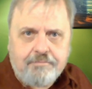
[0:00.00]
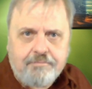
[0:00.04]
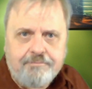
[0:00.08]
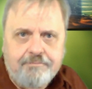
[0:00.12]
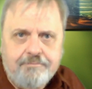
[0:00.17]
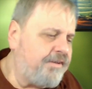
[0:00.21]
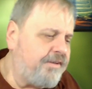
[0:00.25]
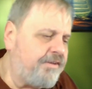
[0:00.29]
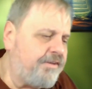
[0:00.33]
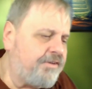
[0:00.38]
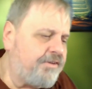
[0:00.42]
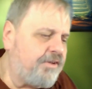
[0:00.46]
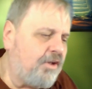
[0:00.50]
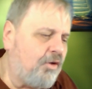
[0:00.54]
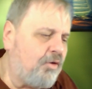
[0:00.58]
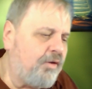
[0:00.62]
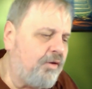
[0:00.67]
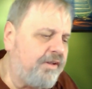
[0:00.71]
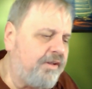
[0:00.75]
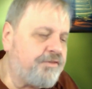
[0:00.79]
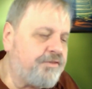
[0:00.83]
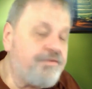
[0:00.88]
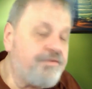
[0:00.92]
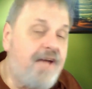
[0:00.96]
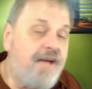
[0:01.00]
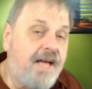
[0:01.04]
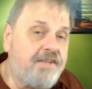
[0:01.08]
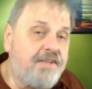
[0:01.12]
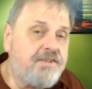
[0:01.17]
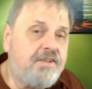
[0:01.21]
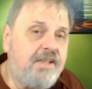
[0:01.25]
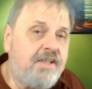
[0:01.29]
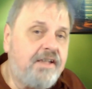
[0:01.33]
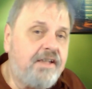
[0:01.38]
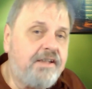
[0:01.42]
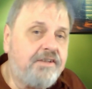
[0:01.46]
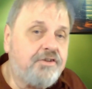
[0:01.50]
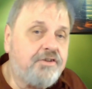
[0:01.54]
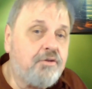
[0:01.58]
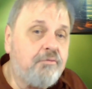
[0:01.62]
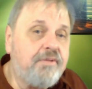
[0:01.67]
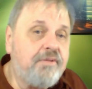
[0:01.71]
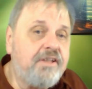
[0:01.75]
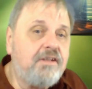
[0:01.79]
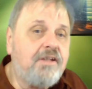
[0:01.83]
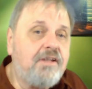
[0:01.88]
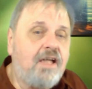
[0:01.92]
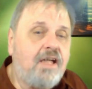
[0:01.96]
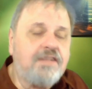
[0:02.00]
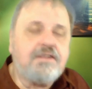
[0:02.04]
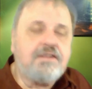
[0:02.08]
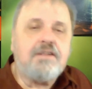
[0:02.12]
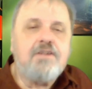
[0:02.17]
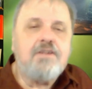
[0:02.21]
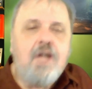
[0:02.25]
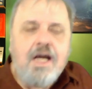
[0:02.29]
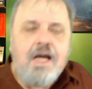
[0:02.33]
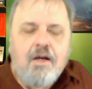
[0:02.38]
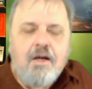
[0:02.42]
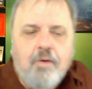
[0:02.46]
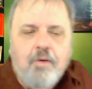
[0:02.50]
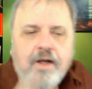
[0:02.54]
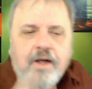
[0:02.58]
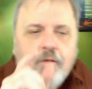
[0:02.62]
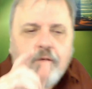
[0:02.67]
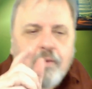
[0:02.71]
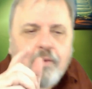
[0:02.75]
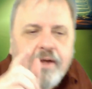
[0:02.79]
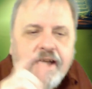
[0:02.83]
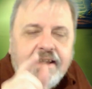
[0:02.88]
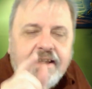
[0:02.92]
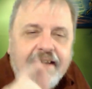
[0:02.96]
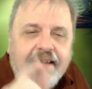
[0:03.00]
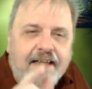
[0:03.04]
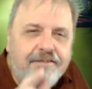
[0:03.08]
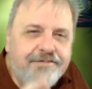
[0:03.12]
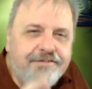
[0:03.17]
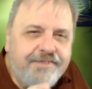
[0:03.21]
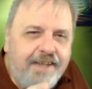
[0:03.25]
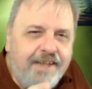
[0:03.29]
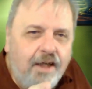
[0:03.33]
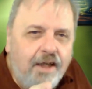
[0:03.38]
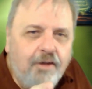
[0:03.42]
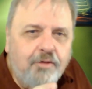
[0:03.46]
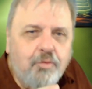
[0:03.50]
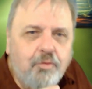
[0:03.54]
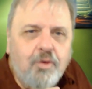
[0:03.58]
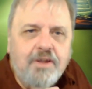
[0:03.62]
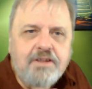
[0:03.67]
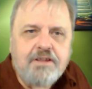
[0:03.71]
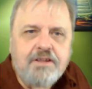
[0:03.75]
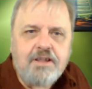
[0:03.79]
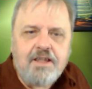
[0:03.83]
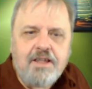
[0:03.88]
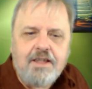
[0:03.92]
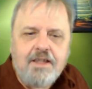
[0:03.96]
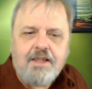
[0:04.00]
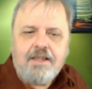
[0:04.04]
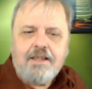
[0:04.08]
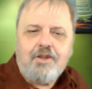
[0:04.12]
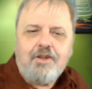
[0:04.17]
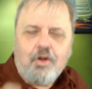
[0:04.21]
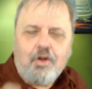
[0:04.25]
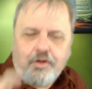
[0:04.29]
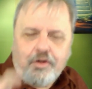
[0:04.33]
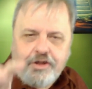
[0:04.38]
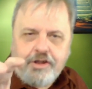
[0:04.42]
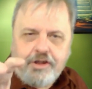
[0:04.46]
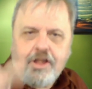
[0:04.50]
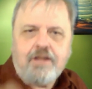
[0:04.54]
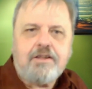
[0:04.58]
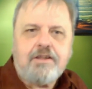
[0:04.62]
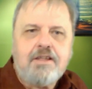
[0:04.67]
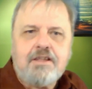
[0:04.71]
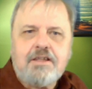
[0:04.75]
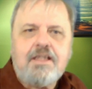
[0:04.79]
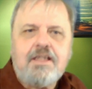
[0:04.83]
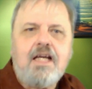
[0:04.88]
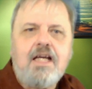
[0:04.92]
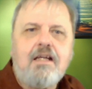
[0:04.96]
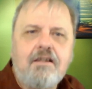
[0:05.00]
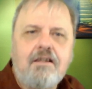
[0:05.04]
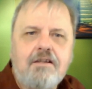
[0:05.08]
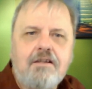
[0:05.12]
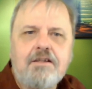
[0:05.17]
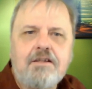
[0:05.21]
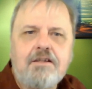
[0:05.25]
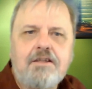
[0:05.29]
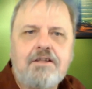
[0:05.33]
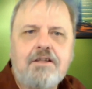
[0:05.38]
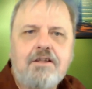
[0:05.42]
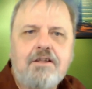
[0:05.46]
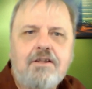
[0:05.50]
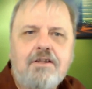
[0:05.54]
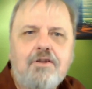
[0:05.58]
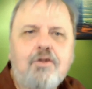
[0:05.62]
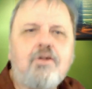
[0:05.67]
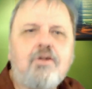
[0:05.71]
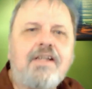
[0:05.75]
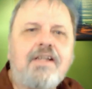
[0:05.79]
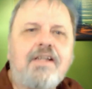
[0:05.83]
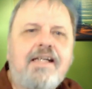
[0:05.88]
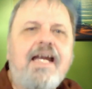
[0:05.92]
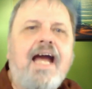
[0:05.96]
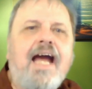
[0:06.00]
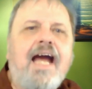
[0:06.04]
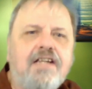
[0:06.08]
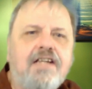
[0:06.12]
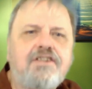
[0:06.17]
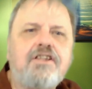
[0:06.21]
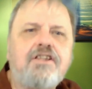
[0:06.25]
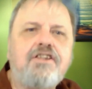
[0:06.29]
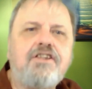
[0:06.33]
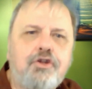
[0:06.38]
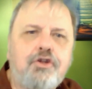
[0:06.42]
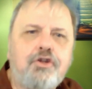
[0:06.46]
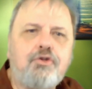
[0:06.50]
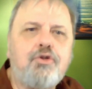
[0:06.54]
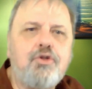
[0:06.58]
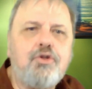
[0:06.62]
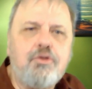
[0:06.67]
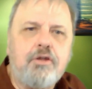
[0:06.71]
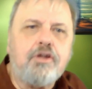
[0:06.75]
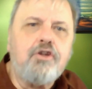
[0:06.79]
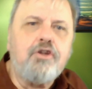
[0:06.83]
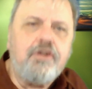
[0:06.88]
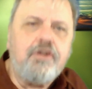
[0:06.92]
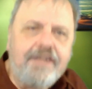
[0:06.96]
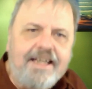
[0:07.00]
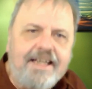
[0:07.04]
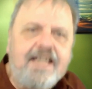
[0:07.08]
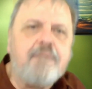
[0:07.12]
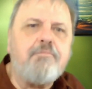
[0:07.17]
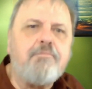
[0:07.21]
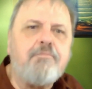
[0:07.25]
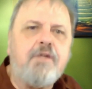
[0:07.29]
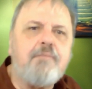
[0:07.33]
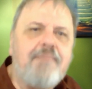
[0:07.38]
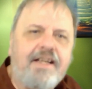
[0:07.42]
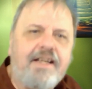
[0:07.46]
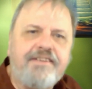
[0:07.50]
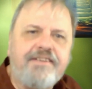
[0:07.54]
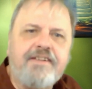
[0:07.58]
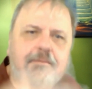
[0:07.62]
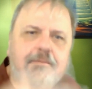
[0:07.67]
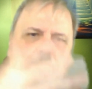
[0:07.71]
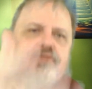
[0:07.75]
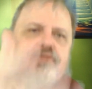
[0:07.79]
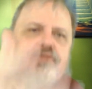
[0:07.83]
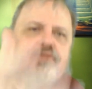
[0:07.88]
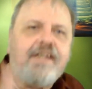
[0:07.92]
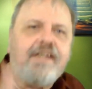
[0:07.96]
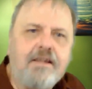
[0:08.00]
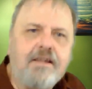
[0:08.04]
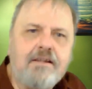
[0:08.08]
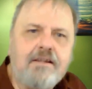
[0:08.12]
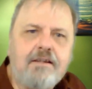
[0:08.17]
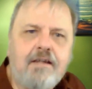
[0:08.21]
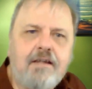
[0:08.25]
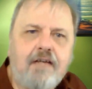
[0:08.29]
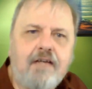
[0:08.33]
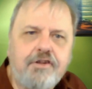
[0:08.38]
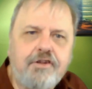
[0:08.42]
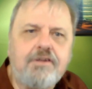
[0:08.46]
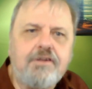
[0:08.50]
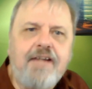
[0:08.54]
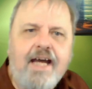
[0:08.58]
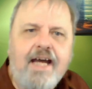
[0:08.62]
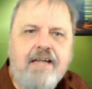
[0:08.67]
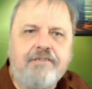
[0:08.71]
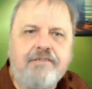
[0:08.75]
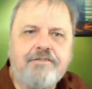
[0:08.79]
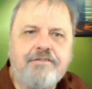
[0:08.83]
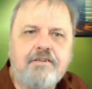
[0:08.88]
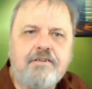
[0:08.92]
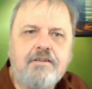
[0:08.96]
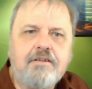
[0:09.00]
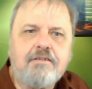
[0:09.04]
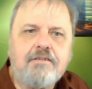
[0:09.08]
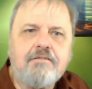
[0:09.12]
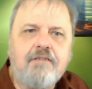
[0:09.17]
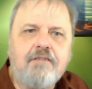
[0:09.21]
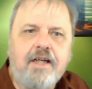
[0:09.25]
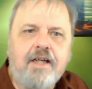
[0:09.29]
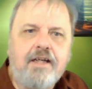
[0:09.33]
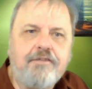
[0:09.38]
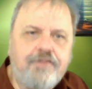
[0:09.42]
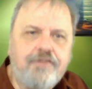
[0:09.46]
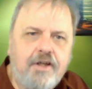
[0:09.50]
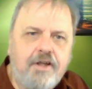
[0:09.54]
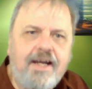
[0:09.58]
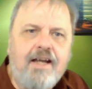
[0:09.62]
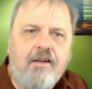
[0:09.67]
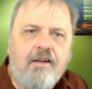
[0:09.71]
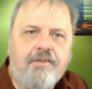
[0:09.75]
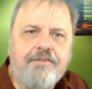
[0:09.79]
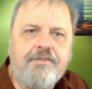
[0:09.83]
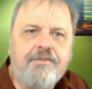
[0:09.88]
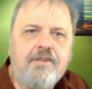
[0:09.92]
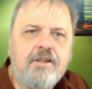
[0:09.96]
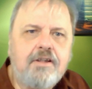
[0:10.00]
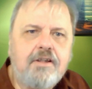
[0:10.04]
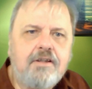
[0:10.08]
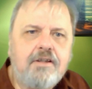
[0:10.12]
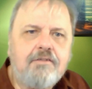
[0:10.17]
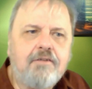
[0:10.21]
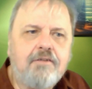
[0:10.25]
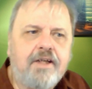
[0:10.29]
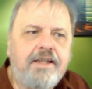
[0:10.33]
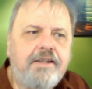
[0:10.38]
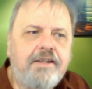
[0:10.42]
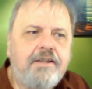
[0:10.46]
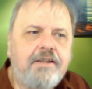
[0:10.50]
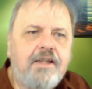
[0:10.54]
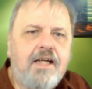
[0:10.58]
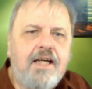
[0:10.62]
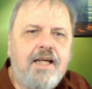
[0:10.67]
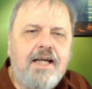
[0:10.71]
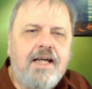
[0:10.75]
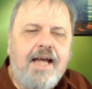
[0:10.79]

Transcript: And so it's fascinating to realize because what, what I left out was, you know, you got the cells who are the cast and the crew are going to implement the movie of your life, right? Of your health, right?